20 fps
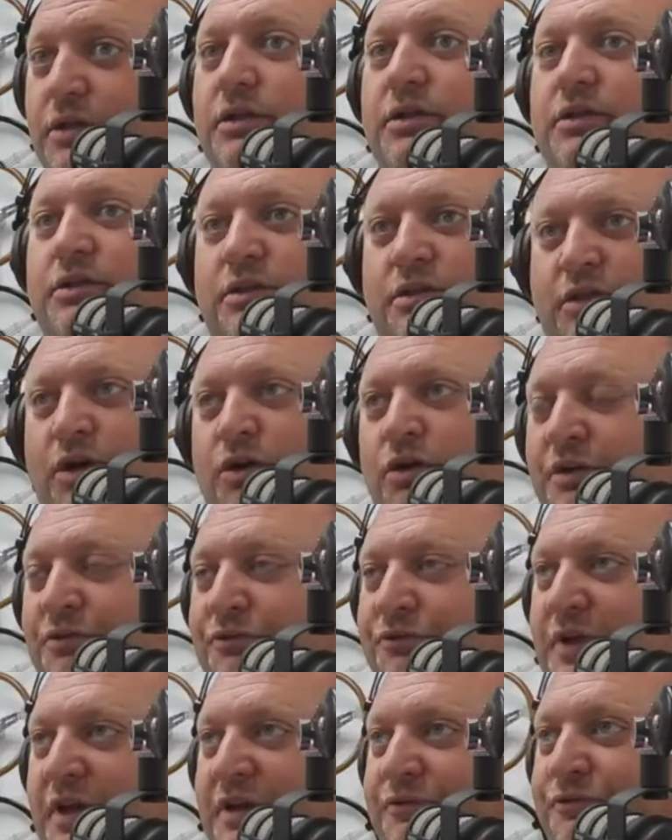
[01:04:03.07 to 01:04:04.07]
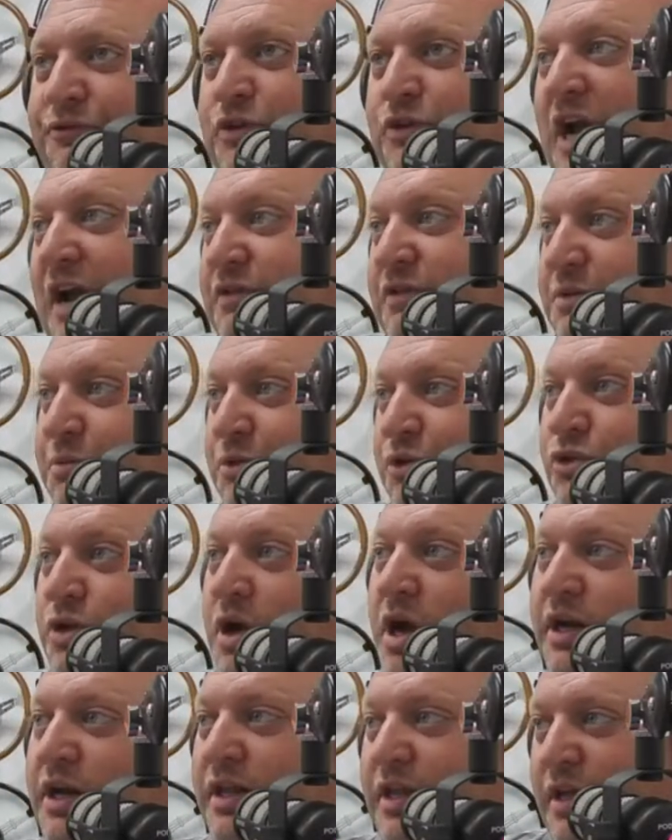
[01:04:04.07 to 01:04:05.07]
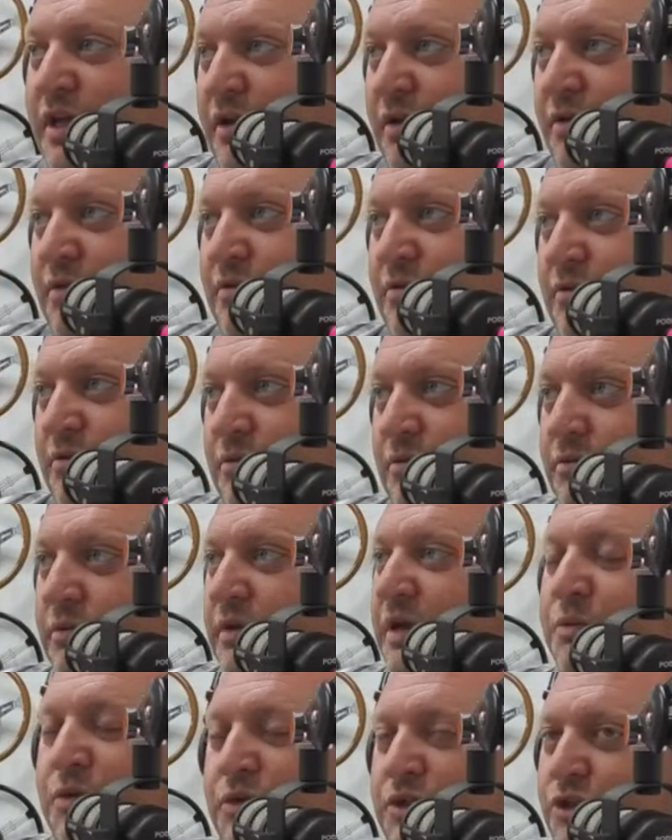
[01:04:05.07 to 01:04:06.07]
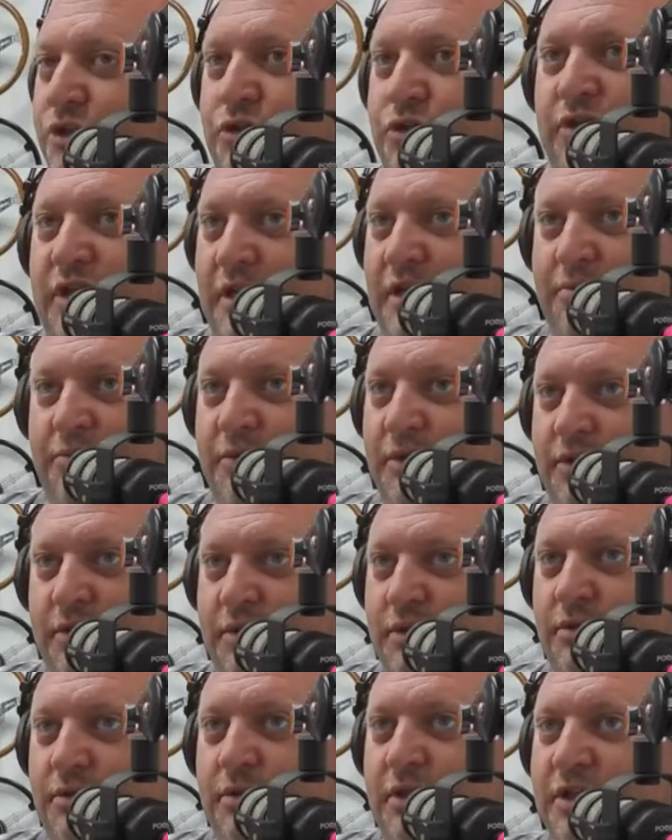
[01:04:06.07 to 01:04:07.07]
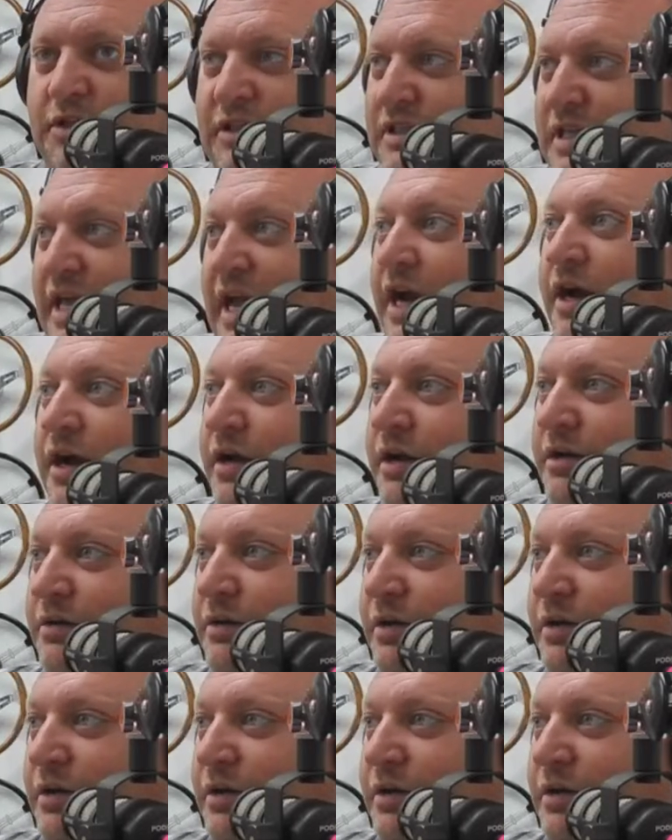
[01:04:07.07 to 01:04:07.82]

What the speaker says: So if Travis Pastrana, then we'll just use him just because he's there. And,